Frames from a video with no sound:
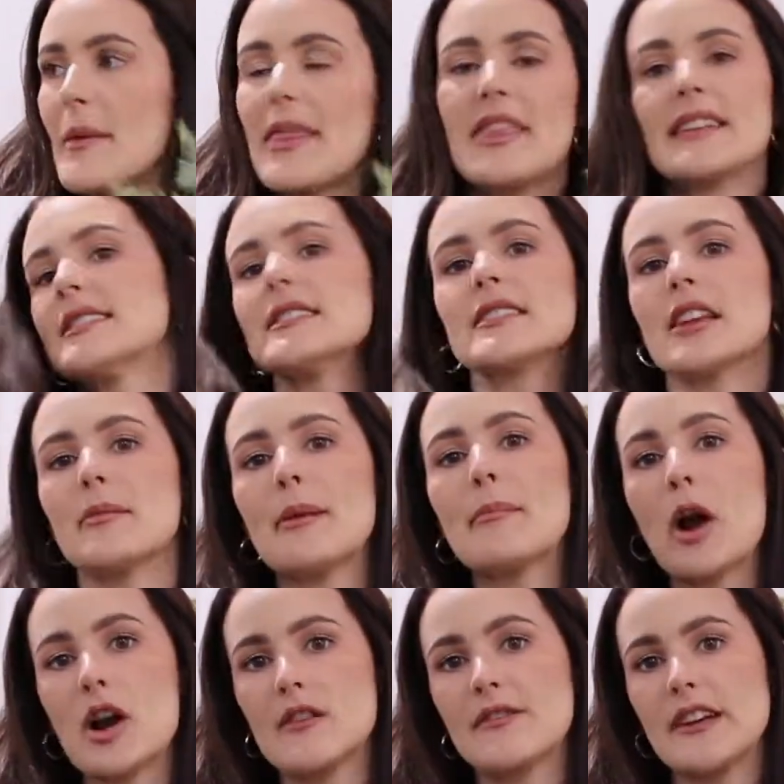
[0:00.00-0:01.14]
This is gonna be
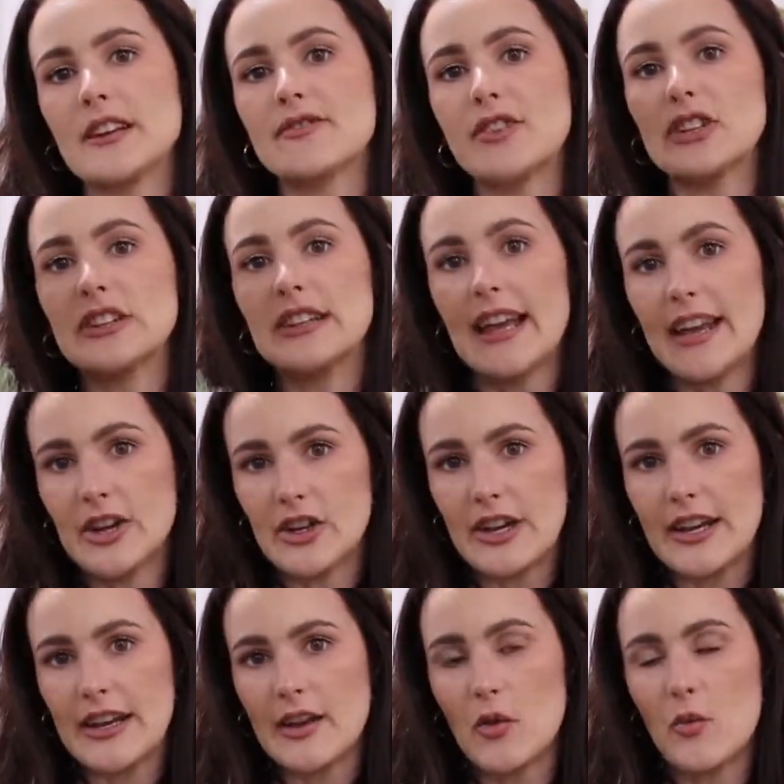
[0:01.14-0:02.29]
perfect for
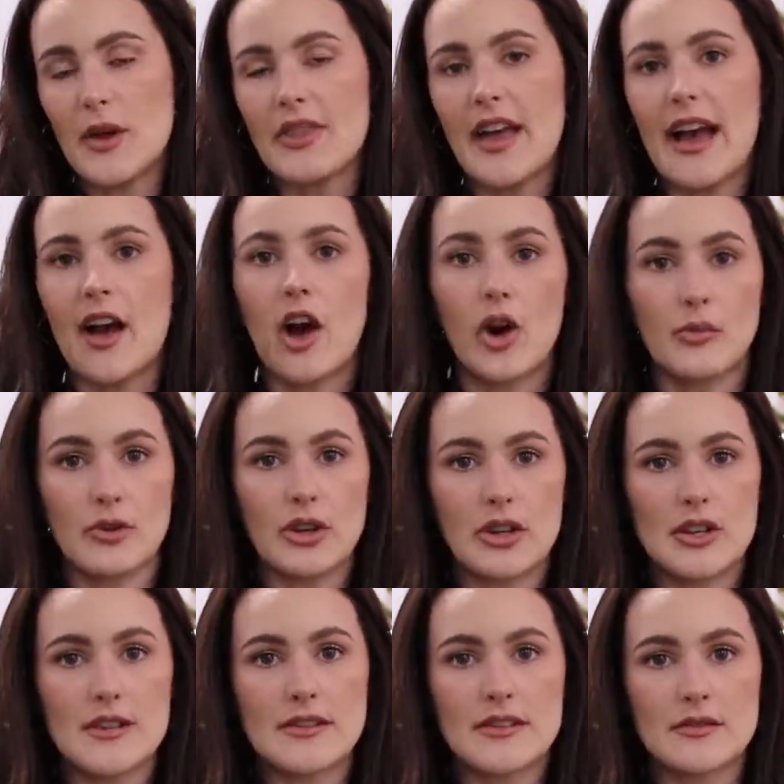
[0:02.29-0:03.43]
layering with that
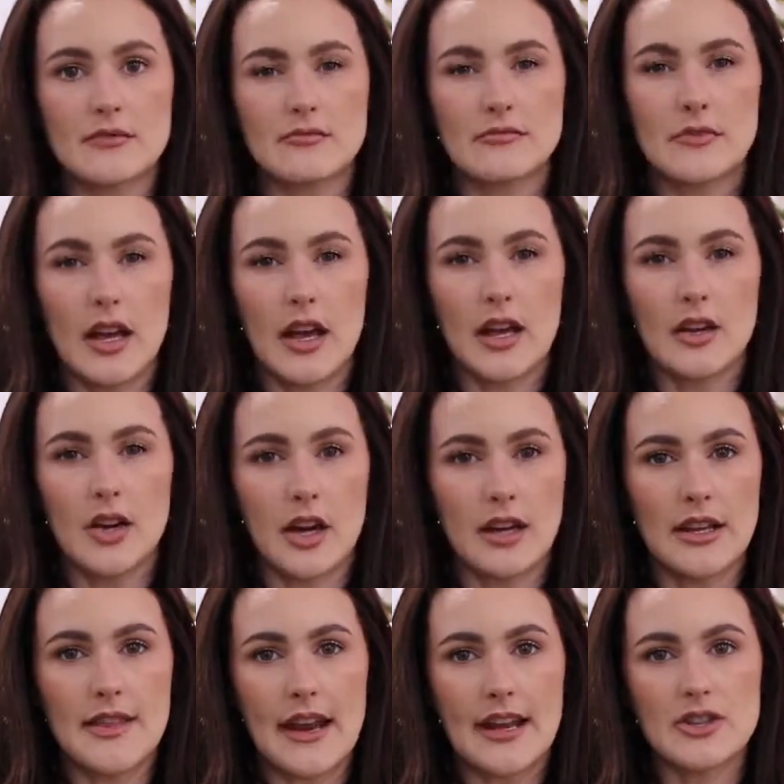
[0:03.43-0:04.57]
HomeGoods
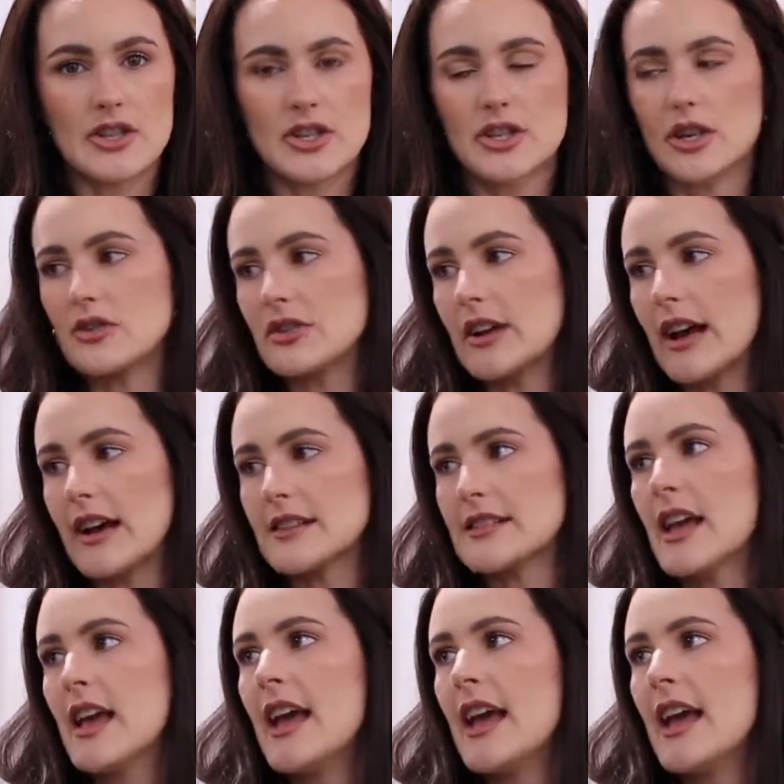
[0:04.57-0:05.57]
garland that I just showed you guys.